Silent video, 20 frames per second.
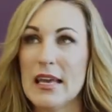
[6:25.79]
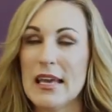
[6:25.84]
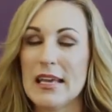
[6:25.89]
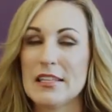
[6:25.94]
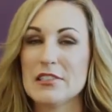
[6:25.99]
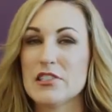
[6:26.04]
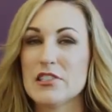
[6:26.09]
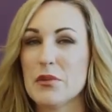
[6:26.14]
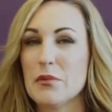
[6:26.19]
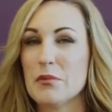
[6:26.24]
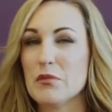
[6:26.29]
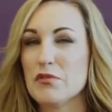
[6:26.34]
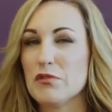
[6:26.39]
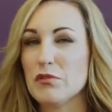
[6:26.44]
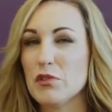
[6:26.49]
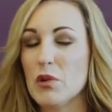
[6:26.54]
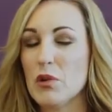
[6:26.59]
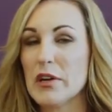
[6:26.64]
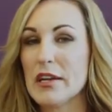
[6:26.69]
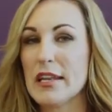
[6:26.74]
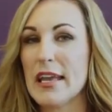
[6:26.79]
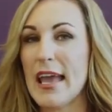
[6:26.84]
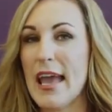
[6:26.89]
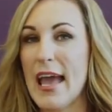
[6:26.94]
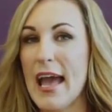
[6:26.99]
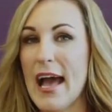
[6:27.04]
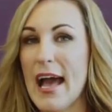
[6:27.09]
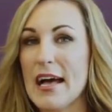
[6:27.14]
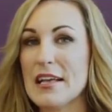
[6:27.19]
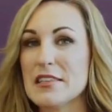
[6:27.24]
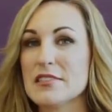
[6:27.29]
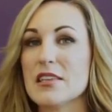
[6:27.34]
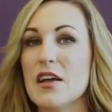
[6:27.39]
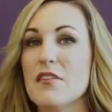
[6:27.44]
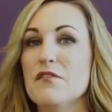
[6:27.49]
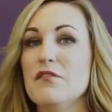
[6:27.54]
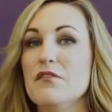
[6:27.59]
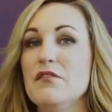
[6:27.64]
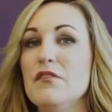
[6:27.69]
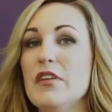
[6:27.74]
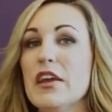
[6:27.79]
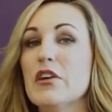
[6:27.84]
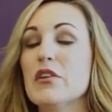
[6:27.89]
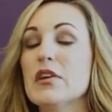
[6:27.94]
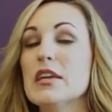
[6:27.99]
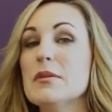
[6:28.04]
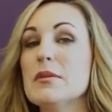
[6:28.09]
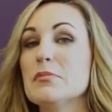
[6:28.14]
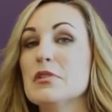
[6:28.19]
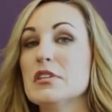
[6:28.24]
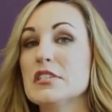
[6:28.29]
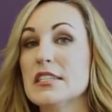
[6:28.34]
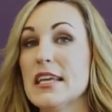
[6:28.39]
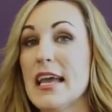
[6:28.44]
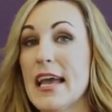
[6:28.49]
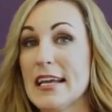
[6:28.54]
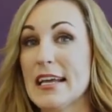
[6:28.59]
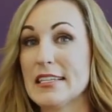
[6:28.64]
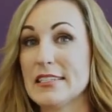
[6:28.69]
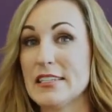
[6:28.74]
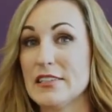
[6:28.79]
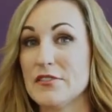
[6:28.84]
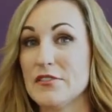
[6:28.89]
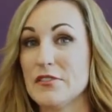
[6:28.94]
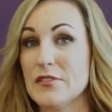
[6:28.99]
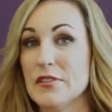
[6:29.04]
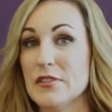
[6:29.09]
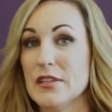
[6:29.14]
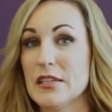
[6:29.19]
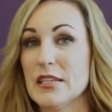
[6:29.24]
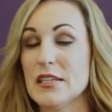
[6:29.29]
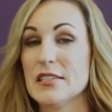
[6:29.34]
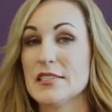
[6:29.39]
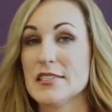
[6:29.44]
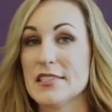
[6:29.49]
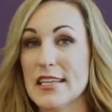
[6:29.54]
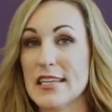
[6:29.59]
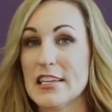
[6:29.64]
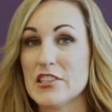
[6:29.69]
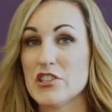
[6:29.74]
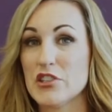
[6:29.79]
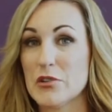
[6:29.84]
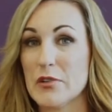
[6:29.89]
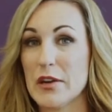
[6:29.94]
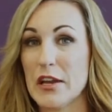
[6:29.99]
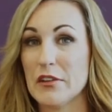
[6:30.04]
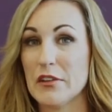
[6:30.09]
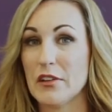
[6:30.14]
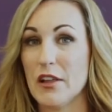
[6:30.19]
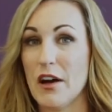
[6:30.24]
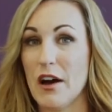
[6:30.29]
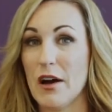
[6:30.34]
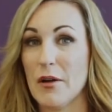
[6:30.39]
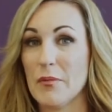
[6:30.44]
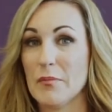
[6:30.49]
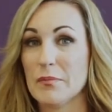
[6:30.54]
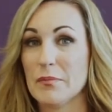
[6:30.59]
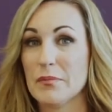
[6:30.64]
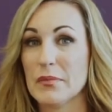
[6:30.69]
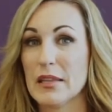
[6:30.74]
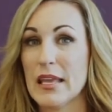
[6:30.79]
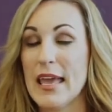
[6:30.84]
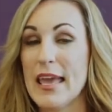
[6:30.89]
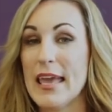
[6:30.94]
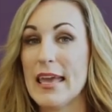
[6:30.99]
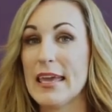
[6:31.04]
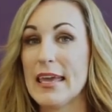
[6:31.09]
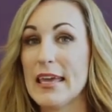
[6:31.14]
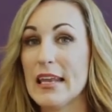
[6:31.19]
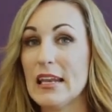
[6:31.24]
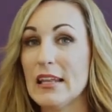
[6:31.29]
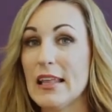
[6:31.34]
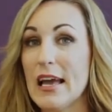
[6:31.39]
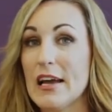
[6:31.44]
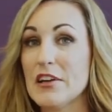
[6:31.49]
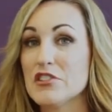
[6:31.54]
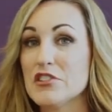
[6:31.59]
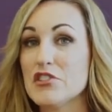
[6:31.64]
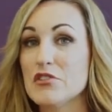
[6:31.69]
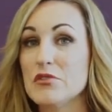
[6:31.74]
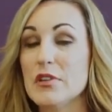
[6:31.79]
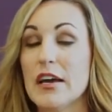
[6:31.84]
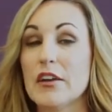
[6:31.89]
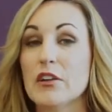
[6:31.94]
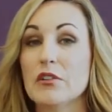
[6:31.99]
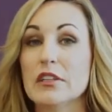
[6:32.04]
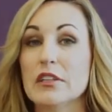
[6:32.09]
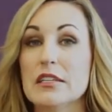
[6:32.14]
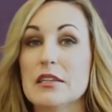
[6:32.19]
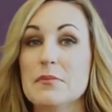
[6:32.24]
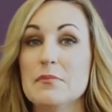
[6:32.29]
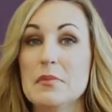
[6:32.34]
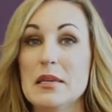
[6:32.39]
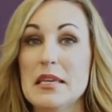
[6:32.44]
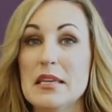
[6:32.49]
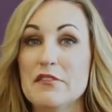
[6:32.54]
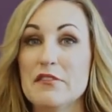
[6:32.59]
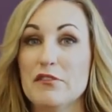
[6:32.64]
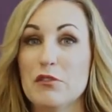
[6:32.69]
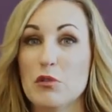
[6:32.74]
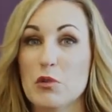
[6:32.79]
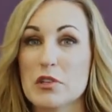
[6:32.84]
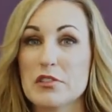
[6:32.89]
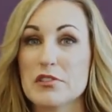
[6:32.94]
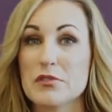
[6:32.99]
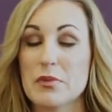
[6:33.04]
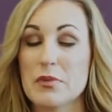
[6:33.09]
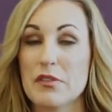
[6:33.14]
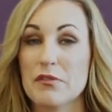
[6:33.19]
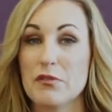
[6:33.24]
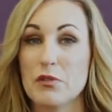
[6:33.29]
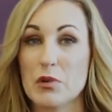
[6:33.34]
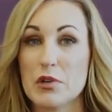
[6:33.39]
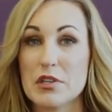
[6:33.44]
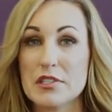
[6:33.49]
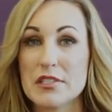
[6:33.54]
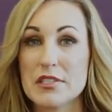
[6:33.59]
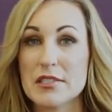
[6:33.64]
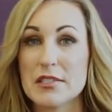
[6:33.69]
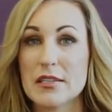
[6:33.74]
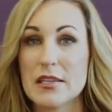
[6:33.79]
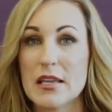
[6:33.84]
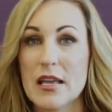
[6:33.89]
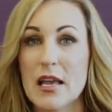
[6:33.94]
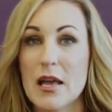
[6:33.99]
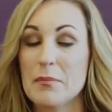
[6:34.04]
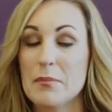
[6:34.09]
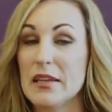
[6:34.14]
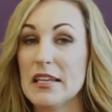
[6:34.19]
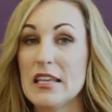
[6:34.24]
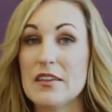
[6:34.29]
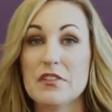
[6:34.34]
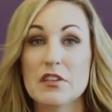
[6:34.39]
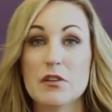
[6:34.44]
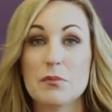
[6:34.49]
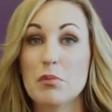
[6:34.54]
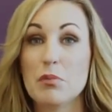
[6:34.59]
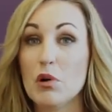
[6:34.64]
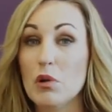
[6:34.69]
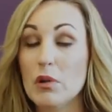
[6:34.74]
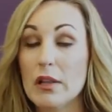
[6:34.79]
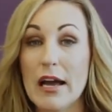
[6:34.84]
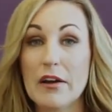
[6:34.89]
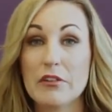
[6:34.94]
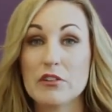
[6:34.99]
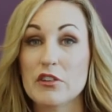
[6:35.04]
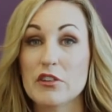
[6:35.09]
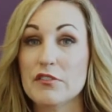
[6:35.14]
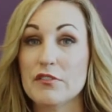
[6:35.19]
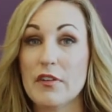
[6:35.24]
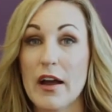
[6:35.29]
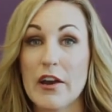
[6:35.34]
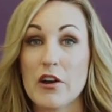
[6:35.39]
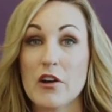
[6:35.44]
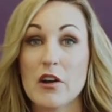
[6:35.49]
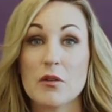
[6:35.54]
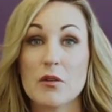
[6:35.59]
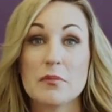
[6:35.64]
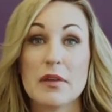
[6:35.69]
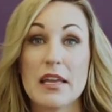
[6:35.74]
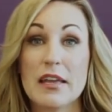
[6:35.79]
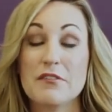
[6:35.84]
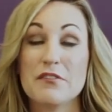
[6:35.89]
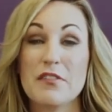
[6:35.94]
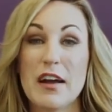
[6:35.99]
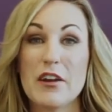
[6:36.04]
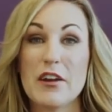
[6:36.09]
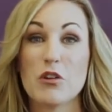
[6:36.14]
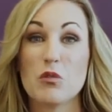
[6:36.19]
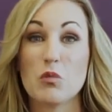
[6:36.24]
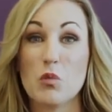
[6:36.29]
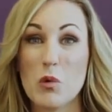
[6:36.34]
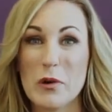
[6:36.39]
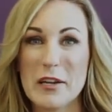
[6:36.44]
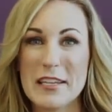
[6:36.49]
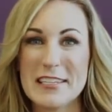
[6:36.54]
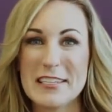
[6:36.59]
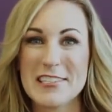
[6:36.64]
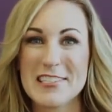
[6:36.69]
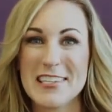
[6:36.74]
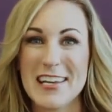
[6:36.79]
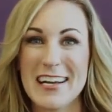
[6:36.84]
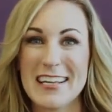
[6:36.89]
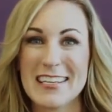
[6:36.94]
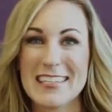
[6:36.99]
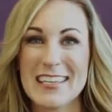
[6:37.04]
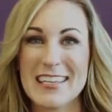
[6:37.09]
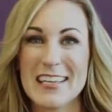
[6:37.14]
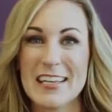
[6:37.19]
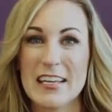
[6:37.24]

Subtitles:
And so Florida has a very protective stand your ground law. It allows you not only to meet force with force, but even to pull out your firearm and fire a warning shot